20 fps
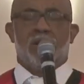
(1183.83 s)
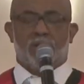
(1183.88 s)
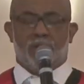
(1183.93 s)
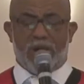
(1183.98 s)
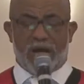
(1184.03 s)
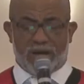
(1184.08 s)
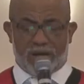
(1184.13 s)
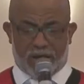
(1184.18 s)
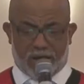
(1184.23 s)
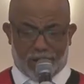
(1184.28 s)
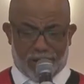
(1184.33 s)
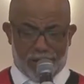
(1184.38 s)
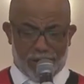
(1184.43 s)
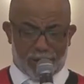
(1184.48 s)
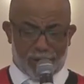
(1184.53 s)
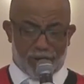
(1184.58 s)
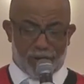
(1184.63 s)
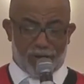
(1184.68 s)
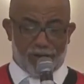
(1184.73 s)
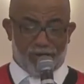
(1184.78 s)
by the
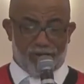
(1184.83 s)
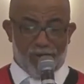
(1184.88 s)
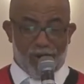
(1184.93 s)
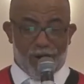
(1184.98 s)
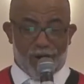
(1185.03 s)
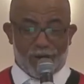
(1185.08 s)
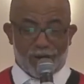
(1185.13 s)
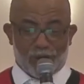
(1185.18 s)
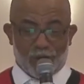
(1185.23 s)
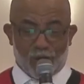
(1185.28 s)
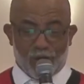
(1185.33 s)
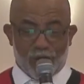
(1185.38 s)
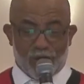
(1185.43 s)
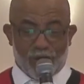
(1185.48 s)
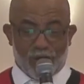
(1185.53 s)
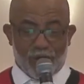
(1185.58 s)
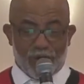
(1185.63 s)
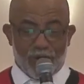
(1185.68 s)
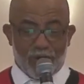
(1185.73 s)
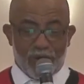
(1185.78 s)
cleansing of God's
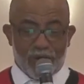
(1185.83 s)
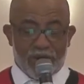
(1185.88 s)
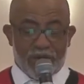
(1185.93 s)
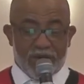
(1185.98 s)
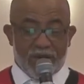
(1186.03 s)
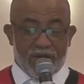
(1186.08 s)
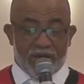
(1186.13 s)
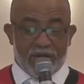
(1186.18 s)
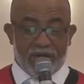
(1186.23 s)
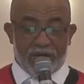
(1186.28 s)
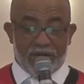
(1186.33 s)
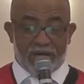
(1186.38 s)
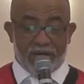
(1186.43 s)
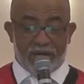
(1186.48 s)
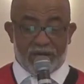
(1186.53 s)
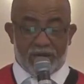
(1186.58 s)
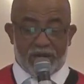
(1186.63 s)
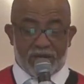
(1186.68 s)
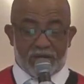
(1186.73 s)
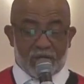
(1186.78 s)
word. He
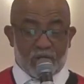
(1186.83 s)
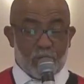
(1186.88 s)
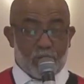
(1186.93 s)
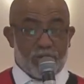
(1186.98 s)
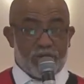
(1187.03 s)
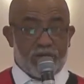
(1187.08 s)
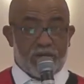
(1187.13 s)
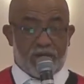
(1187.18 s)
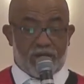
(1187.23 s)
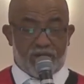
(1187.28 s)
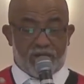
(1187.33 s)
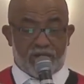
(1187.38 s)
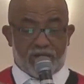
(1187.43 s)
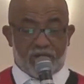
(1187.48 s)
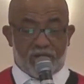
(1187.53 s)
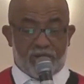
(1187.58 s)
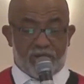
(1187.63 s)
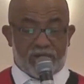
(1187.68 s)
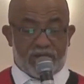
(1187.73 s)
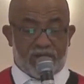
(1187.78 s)
did this to present her
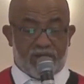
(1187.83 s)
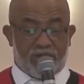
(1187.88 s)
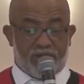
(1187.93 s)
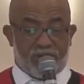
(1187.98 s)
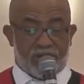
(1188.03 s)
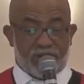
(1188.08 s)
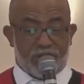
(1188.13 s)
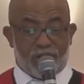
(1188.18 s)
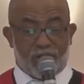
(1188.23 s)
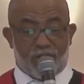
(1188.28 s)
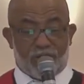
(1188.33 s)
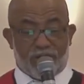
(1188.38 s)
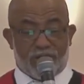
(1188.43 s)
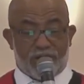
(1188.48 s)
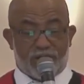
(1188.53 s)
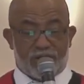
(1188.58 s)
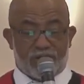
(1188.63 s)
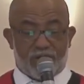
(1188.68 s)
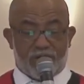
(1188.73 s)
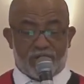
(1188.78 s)
to himself as a
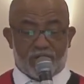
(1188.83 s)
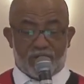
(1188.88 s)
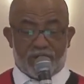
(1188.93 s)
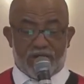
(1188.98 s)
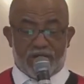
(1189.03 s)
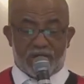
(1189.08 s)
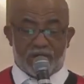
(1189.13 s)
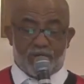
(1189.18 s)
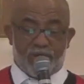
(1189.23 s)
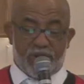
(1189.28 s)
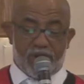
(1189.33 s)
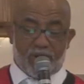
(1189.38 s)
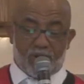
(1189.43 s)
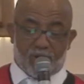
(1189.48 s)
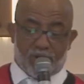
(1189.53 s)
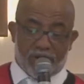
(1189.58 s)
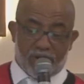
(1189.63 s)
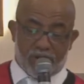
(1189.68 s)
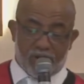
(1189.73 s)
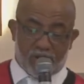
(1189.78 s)
glorious church without spot,
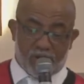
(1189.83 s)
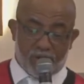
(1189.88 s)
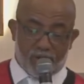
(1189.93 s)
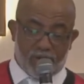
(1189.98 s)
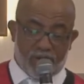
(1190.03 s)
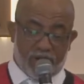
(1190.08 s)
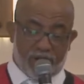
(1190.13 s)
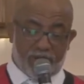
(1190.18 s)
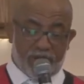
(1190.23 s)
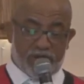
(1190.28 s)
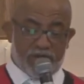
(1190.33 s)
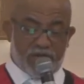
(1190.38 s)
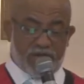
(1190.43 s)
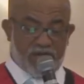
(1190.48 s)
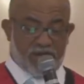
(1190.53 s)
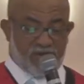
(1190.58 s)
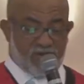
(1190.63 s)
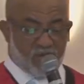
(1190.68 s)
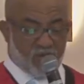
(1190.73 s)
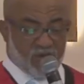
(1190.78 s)
wrinkle, or blemish.
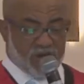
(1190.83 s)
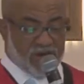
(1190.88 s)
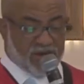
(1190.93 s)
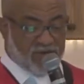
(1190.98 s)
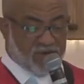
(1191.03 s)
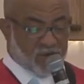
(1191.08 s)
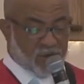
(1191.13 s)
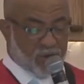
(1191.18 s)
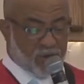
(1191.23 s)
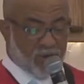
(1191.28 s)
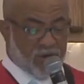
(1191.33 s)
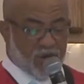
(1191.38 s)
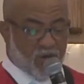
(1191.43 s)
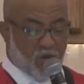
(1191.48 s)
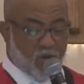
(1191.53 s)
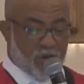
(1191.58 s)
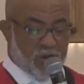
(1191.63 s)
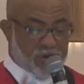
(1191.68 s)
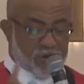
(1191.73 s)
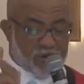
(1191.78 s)
If we have truly
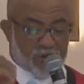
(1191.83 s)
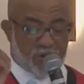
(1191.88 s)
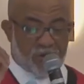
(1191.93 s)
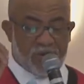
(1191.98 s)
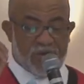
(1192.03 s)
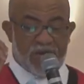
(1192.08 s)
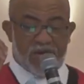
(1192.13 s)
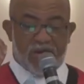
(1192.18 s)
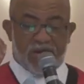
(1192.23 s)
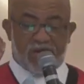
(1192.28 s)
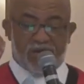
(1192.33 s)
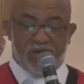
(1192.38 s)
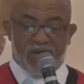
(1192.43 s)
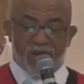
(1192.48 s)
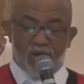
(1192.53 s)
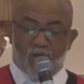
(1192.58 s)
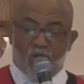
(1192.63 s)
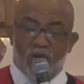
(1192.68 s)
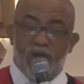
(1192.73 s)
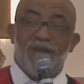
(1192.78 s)
worshiped,
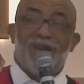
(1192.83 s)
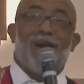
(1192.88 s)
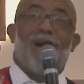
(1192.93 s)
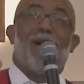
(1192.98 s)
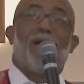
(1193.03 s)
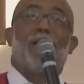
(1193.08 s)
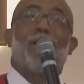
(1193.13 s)
then we are